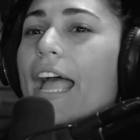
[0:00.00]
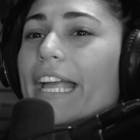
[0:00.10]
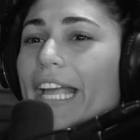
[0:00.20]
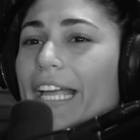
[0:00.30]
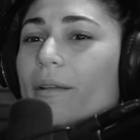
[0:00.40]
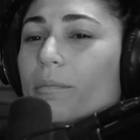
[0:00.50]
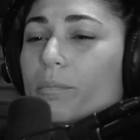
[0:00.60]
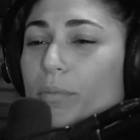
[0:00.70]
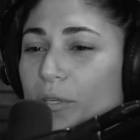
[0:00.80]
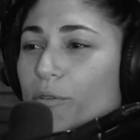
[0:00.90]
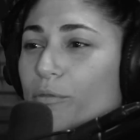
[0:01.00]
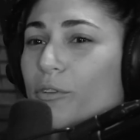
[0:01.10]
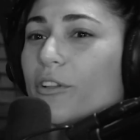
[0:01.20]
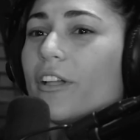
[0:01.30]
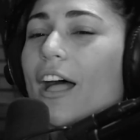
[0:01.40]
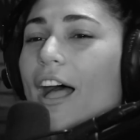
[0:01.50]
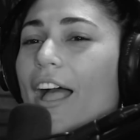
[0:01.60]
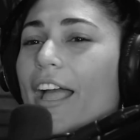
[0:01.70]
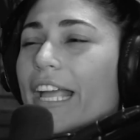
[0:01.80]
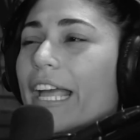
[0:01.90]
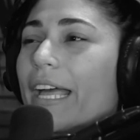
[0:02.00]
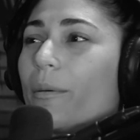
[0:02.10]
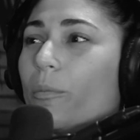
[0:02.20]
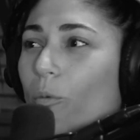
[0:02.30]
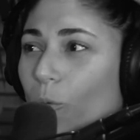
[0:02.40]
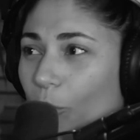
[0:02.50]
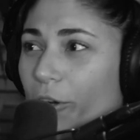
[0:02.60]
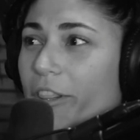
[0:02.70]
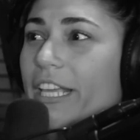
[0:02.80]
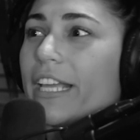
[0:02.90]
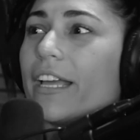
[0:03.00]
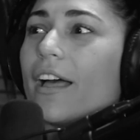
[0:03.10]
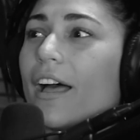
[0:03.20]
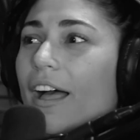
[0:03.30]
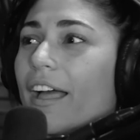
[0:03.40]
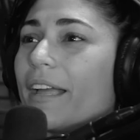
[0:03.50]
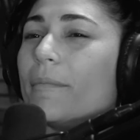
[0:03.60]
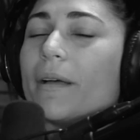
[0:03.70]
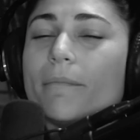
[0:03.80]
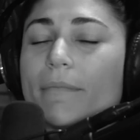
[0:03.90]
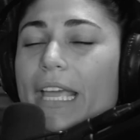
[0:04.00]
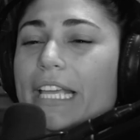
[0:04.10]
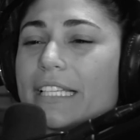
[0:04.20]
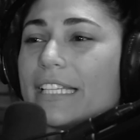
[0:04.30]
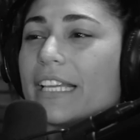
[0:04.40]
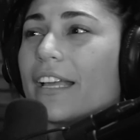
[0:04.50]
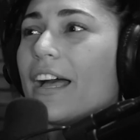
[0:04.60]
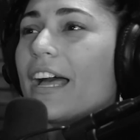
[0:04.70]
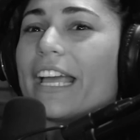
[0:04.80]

I am beautiful. I am worthy. I'm amazing.